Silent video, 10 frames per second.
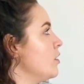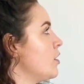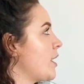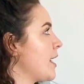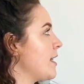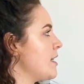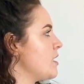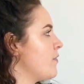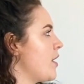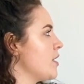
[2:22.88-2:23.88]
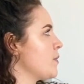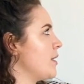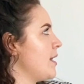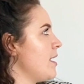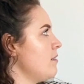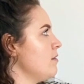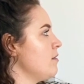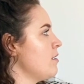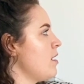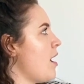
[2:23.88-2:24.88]
Looking at this first one then,
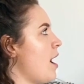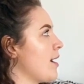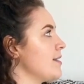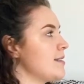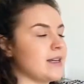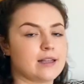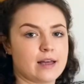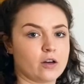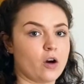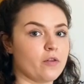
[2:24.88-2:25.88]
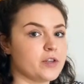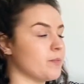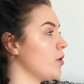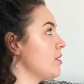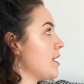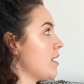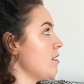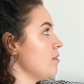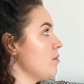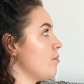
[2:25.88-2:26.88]
I can see that they're
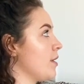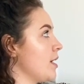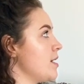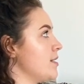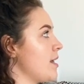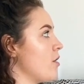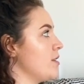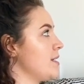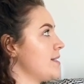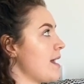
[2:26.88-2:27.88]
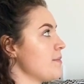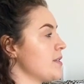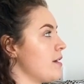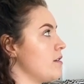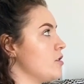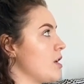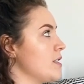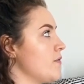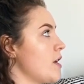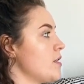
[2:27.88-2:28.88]
corresponding because they're on the same side of the
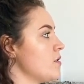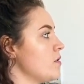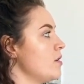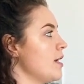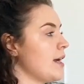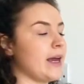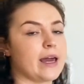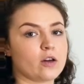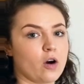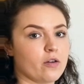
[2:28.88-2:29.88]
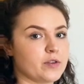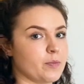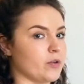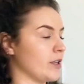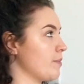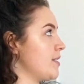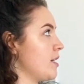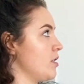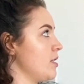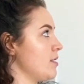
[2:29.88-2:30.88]
transversal in corresponding
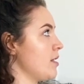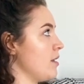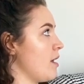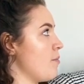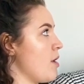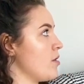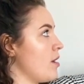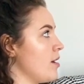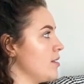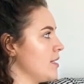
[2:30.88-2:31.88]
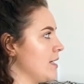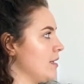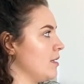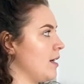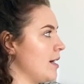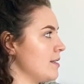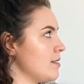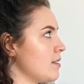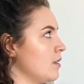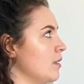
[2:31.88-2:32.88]
positions. They're both underneath the
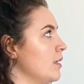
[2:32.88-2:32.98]
lines.